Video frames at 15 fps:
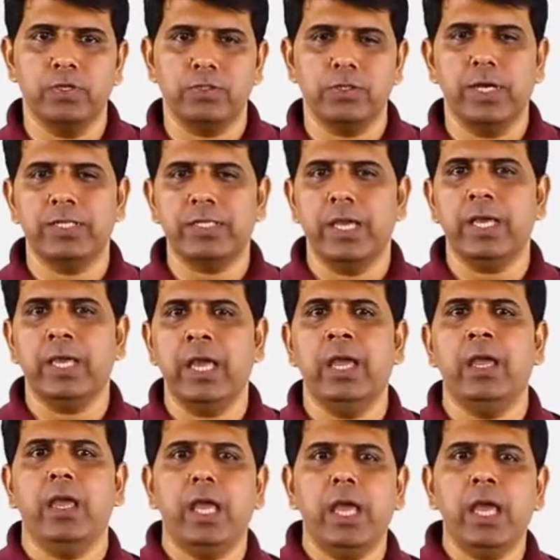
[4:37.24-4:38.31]
So you are saying,
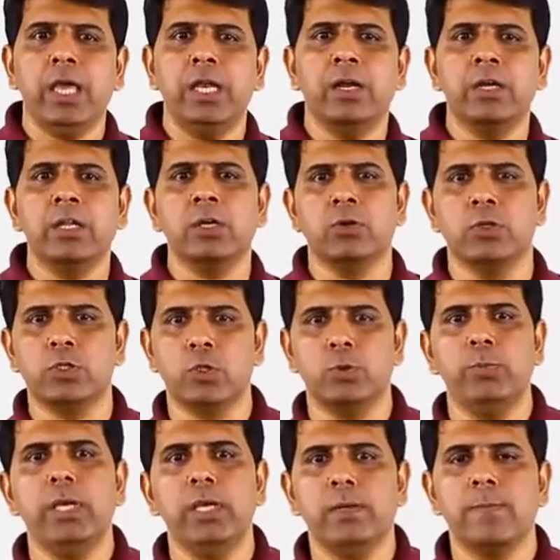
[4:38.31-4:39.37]
hey, A not equals
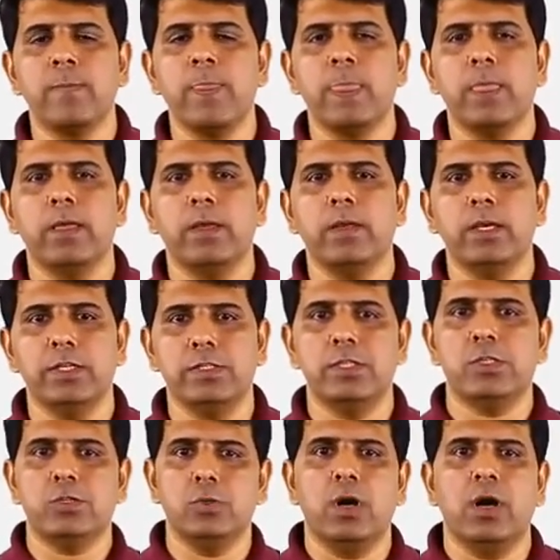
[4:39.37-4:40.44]
to B. Is
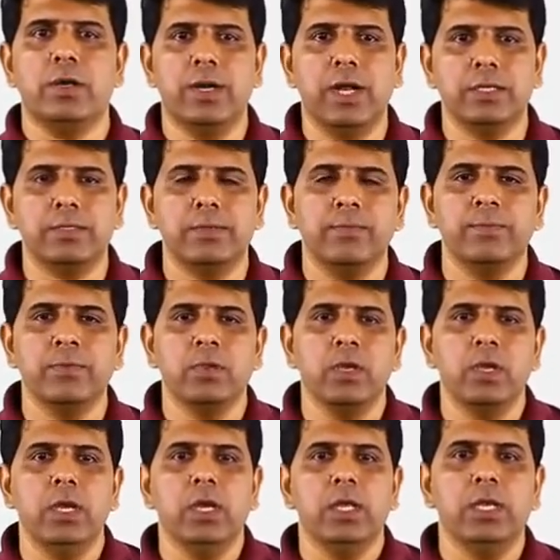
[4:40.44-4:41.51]
it true or not?
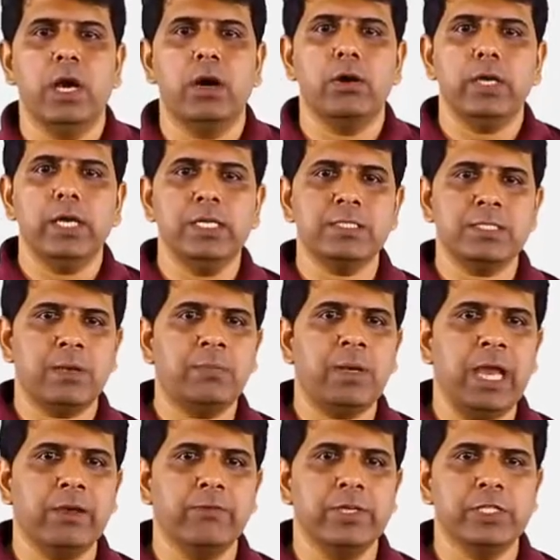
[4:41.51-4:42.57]
Now in some
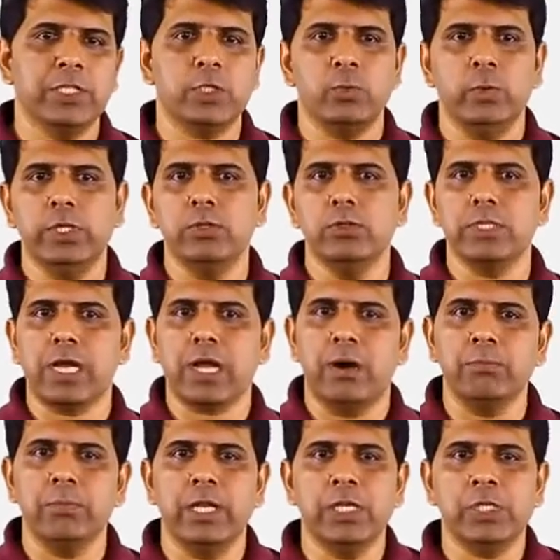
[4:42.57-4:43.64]
languages we use a
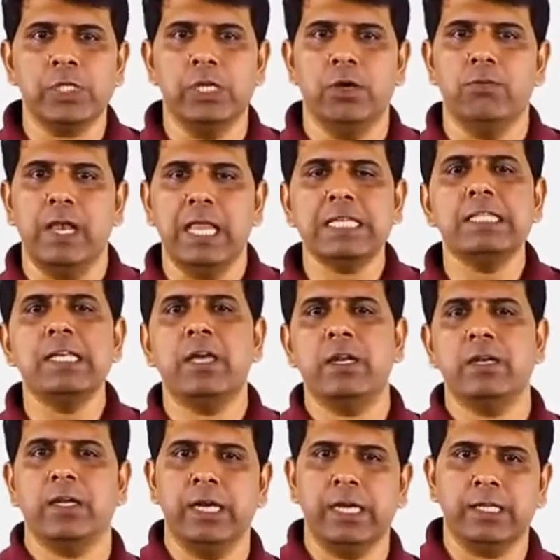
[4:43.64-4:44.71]
combination of less
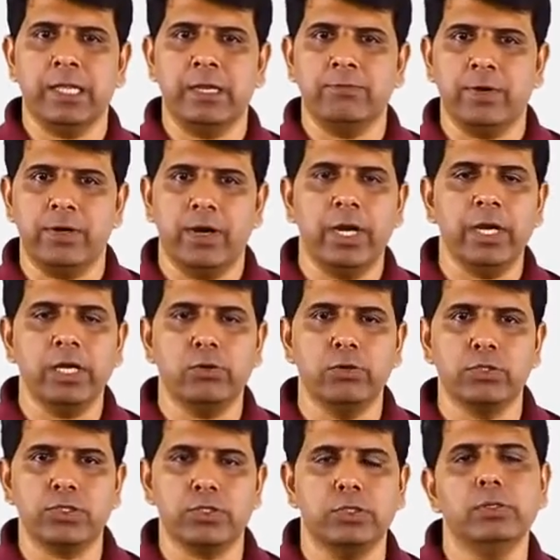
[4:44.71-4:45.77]
than and greater than for not
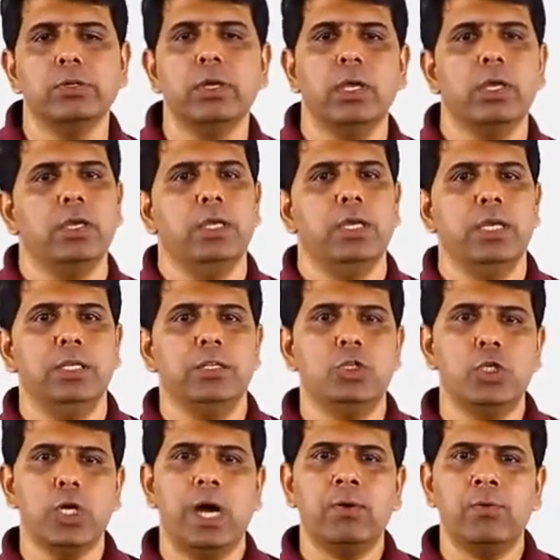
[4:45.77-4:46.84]
equals to.
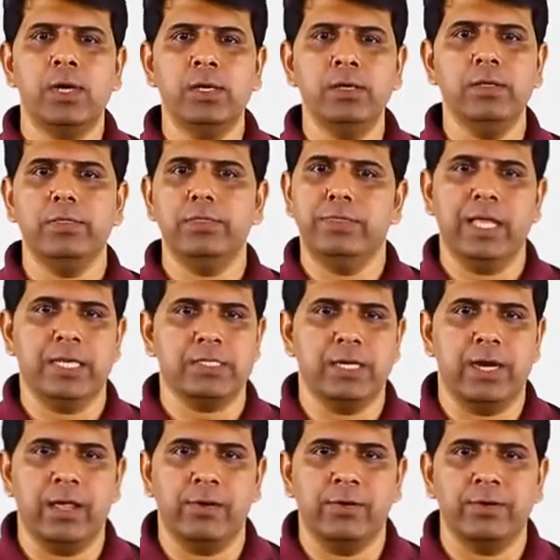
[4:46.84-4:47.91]
In Java,
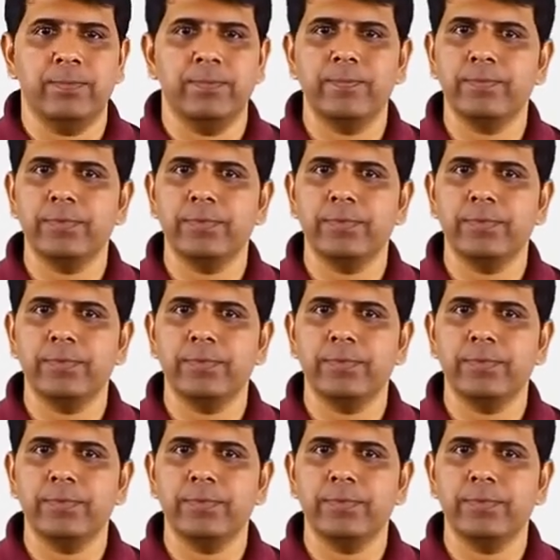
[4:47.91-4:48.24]
that's not allowed.